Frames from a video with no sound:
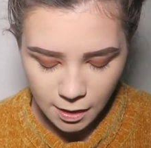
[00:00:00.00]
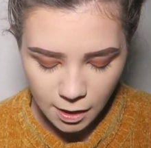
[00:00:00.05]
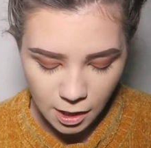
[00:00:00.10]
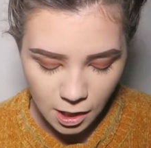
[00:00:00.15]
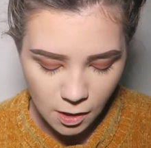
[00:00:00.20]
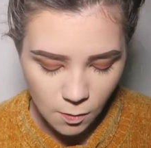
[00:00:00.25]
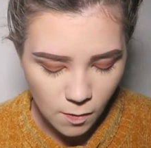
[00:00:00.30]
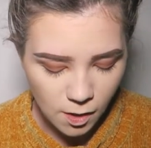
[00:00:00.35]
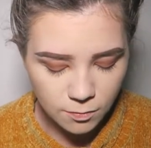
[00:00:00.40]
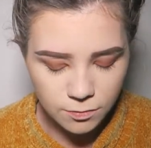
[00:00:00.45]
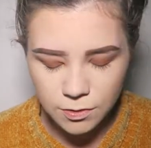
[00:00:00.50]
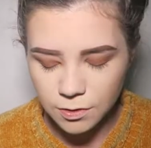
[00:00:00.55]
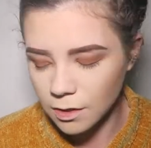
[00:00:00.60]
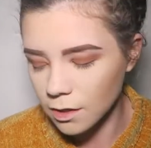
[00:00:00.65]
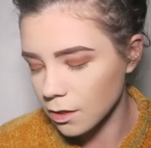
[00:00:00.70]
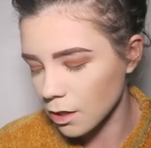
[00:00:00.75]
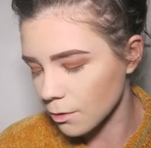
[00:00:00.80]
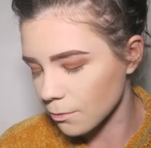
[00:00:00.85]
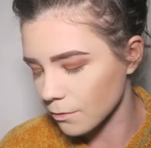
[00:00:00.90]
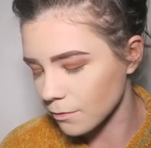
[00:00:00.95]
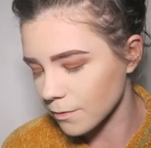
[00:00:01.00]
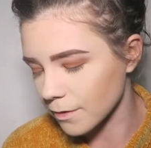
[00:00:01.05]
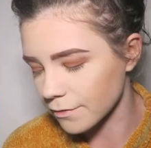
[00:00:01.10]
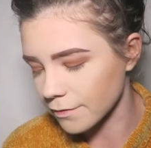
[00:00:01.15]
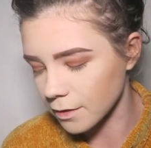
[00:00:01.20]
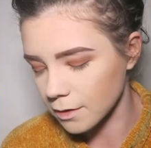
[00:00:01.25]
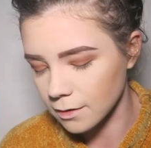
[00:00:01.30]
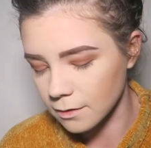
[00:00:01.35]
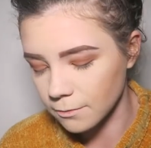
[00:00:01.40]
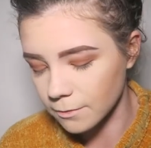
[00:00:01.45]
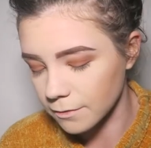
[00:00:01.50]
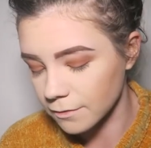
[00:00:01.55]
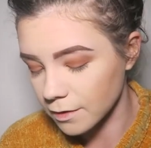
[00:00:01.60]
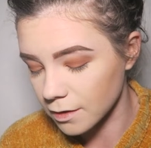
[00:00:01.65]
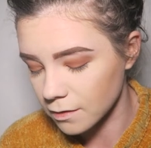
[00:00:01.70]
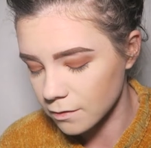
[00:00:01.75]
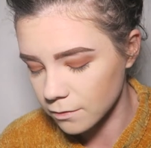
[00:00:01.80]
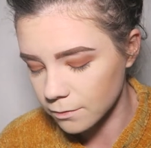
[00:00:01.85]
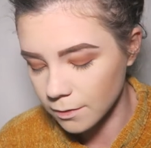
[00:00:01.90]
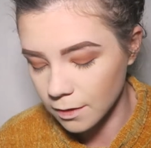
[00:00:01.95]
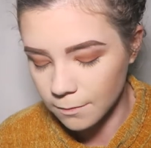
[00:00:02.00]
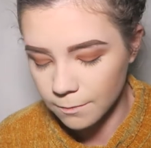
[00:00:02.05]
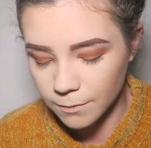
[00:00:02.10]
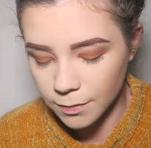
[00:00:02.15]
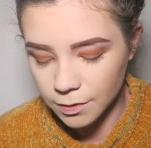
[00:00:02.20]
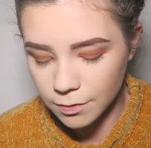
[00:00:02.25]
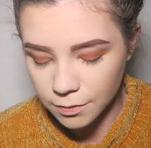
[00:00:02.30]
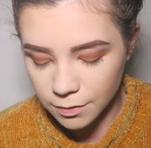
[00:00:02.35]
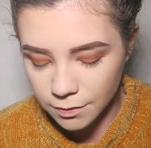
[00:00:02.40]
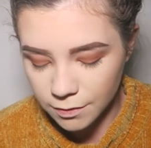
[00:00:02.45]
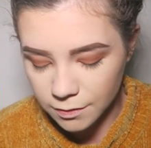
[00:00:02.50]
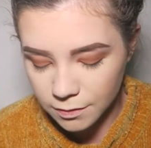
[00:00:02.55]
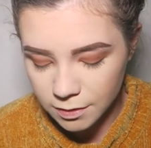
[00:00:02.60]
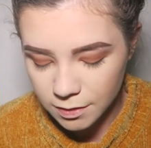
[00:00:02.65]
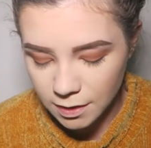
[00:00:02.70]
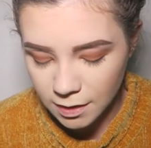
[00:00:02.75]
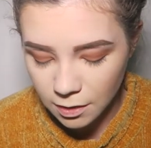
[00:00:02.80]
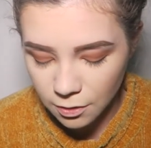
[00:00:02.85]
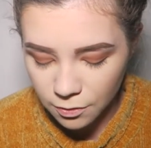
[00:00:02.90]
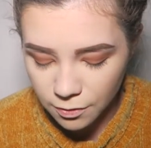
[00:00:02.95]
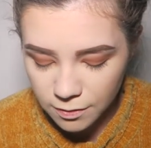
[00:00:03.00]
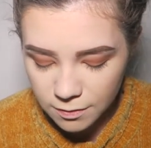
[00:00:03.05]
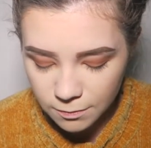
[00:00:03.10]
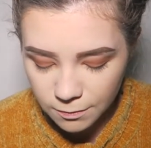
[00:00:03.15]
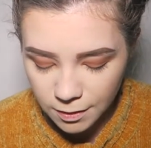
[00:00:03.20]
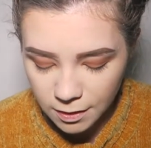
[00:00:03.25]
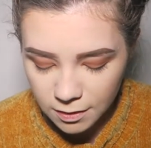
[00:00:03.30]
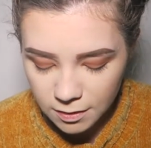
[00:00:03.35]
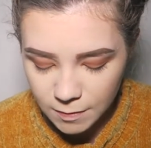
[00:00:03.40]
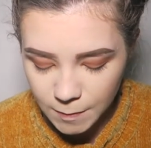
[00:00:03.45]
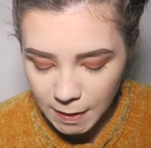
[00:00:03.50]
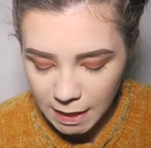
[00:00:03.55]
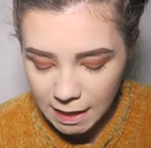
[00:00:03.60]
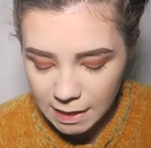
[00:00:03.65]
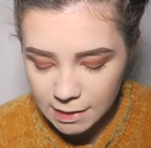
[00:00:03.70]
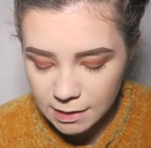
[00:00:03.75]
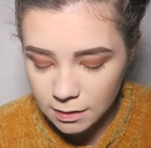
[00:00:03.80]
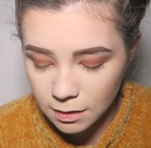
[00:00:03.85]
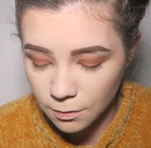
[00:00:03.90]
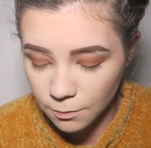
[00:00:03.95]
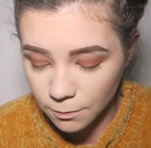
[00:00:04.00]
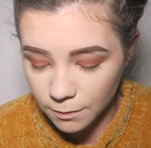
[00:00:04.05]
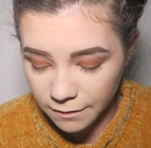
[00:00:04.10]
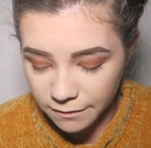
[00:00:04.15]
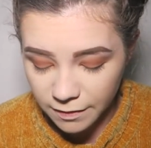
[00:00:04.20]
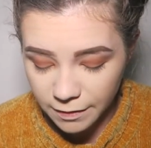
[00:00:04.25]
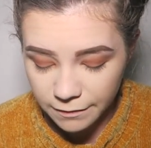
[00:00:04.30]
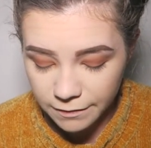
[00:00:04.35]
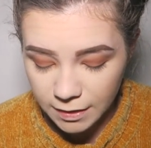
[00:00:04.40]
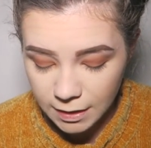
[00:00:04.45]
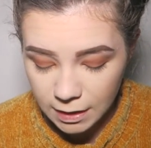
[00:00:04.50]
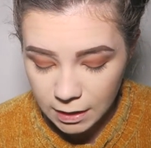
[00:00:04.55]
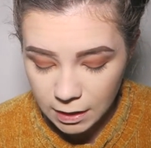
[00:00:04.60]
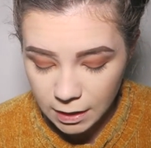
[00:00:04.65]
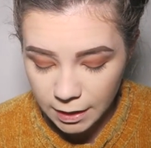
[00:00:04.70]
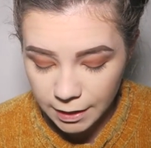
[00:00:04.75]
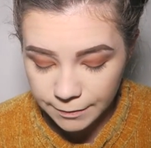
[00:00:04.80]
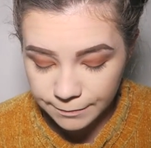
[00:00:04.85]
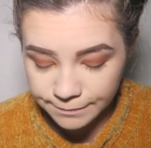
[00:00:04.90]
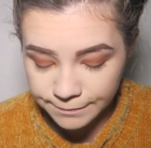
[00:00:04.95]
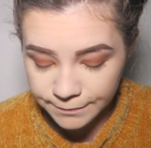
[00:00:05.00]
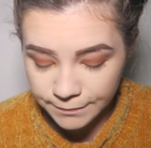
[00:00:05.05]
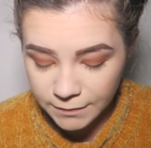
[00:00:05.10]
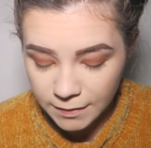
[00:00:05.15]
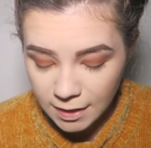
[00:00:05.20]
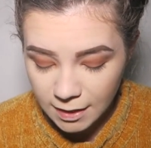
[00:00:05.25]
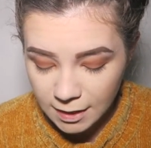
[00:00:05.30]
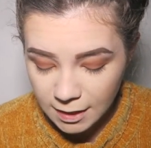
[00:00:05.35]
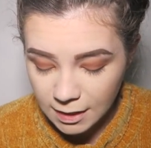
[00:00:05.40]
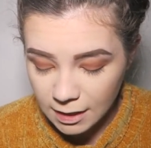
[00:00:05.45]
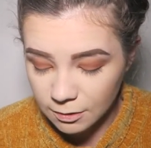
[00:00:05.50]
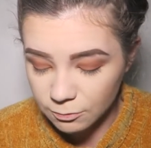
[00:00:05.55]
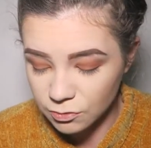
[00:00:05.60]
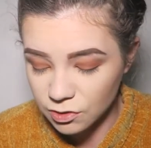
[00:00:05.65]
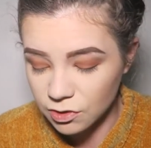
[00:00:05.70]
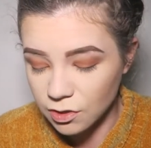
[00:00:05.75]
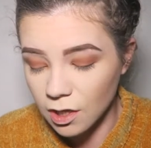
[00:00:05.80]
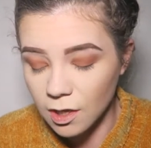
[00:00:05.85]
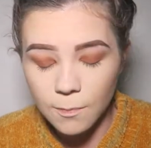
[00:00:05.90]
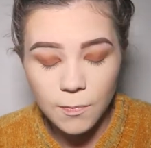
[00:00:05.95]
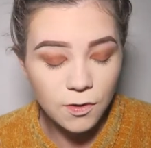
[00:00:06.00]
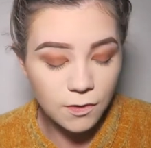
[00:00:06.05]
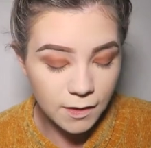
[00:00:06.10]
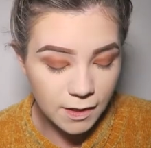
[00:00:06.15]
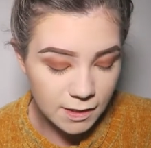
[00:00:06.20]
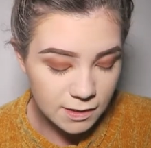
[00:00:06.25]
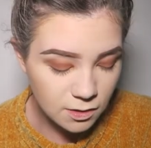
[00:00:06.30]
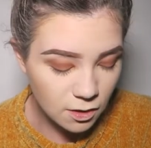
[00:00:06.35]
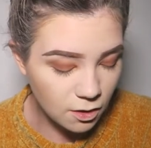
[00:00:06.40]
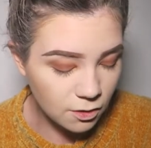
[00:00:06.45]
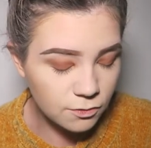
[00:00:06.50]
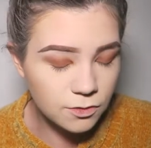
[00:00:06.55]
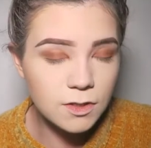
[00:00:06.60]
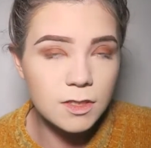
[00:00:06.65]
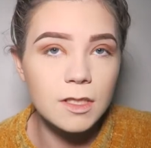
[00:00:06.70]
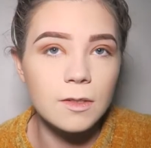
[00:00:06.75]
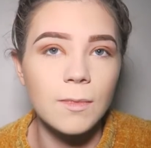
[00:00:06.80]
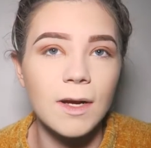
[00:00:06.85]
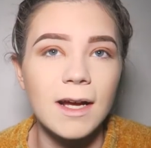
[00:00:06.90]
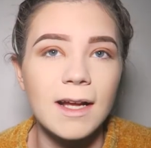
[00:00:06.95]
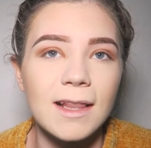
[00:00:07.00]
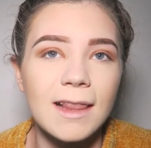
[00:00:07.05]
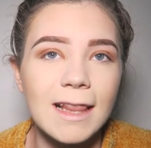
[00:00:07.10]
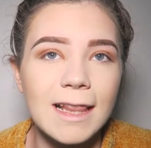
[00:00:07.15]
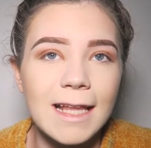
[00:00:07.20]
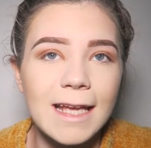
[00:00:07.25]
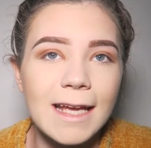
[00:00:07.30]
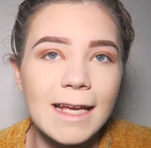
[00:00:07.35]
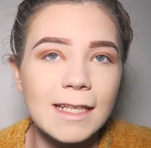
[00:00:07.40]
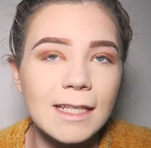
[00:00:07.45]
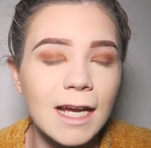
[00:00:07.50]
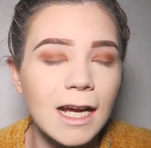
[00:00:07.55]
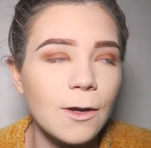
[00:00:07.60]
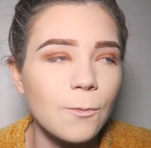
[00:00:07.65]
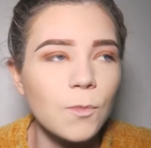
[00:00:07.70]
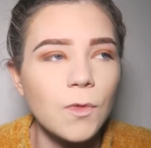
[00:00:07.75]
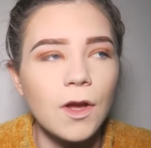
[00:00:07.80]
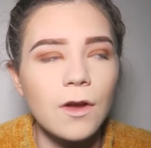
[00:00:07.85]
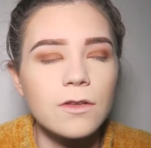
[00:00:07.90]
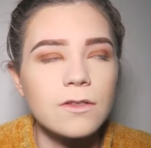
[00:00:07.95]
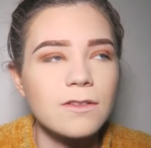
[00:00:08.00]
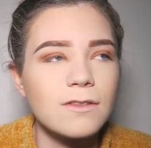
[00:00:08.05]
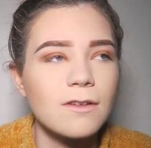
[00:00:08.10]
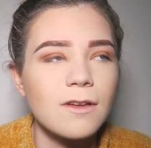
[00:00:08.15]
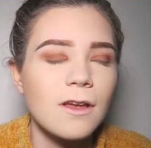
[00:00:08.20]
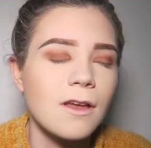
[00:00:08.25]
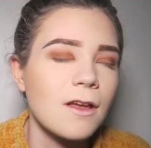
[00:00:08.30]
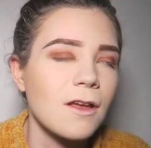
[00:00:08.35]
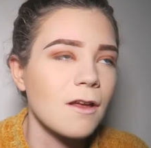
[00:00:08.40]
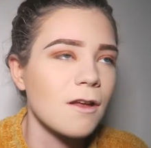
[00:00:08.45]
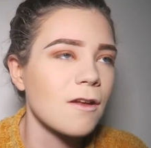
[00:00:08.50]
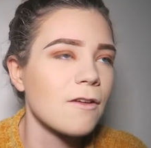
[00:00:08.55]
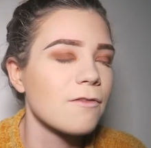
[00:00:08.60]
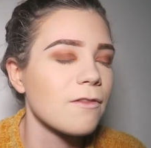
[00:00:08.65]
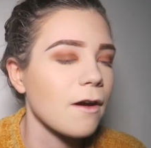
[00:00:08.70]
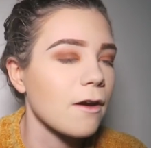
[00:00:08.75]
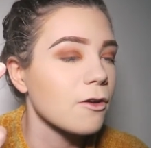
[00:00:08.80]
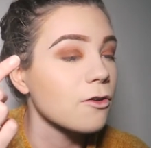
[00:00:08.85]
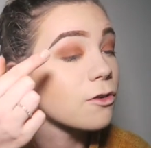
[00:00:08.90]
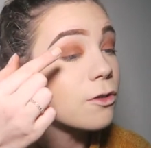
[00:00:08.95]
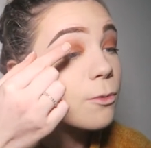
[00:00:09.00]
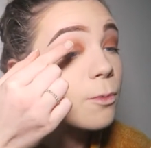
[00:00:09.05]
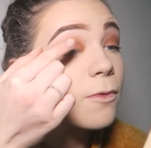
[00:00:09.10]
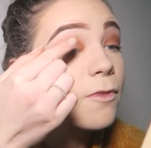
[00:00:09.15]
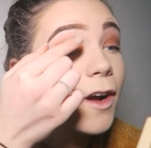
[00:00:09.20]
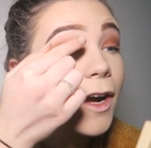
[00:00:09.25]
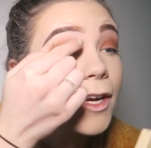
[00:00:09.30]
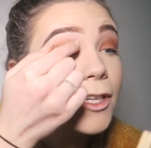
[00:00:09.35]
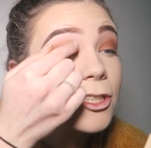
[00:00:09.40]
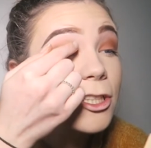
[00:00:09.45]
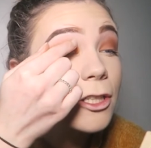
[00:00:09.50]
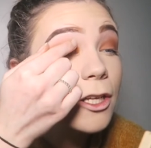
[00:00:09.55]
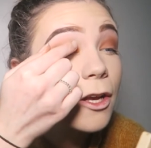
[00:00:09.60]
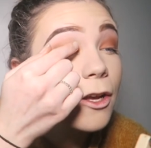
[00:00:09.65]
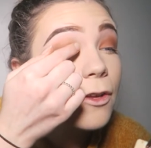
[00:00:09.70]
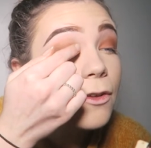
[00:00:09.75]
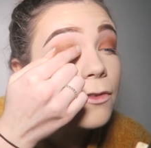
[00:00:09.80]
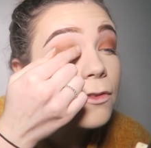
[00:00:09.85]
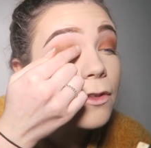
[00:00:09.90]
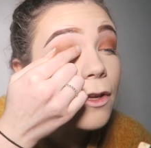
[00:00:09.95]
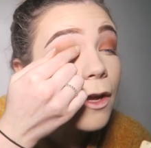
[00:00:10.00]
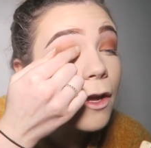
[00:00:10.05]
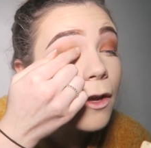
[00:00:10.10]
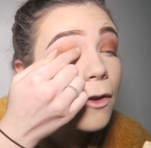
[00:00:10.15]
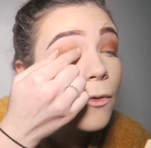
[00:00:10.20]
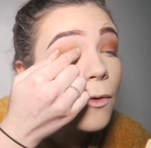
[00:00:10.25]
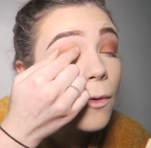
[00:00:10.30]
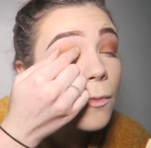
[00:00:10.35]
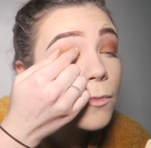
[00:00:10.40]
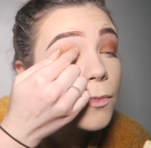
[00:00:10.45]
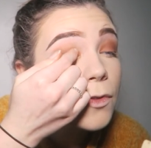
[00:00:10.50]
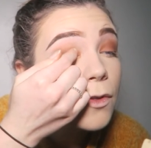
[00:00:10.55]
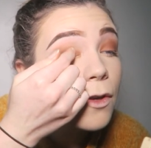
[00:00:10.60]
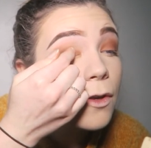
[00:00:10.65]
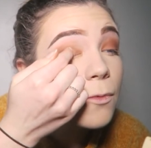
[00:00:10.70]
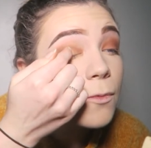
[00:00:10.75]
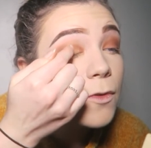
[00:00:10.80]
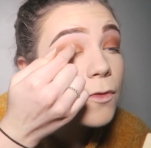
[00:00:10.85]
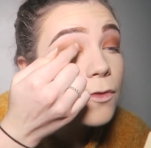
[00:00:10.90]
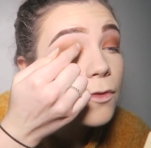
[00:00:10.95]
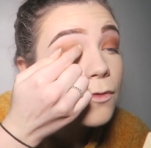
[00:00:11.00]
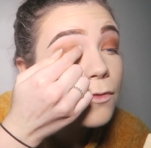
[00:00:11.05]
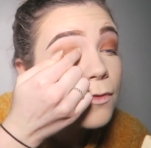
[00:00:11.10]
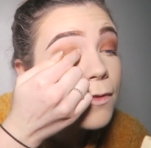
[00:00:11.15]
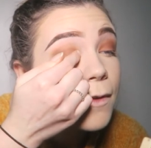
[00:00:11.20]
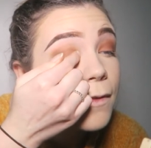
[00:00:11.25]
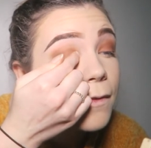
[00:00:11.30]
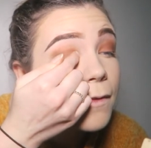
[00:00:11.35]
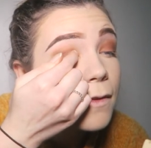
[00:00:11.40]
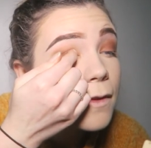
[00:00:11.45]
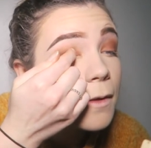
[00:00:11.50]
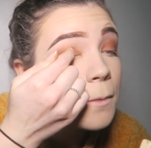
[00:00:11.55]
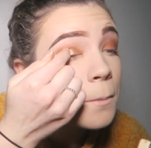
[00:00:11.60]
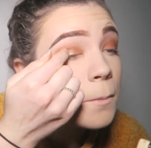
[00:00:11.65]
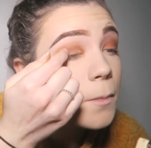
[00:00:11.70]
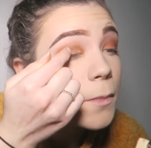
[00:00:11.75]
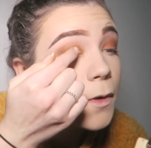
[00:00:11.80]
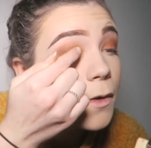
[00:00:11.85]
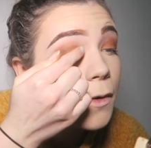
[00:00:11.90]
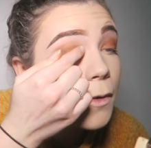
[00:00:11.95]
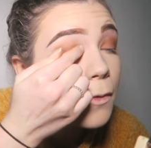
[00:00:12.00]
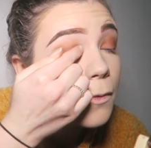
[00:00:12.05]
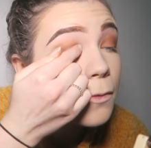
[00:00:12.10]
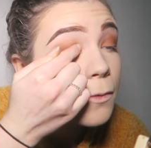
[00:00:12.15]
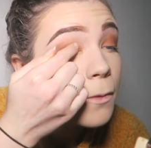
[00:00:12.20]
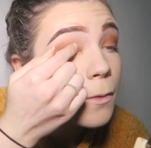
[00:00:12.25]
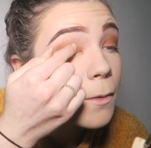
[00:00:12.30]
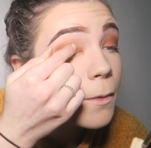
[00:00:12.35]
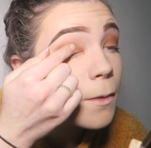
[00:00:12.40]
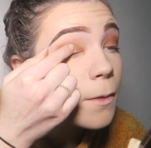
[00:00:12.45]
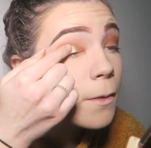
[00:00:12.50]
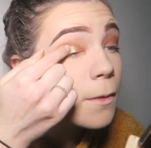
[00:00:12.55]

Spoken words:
I'm just going to go with my finger with this one because it always works best with your finger. I'm just going to put this onto my lid. I'm not very good with eyeshadows, so I'm just going with something simple.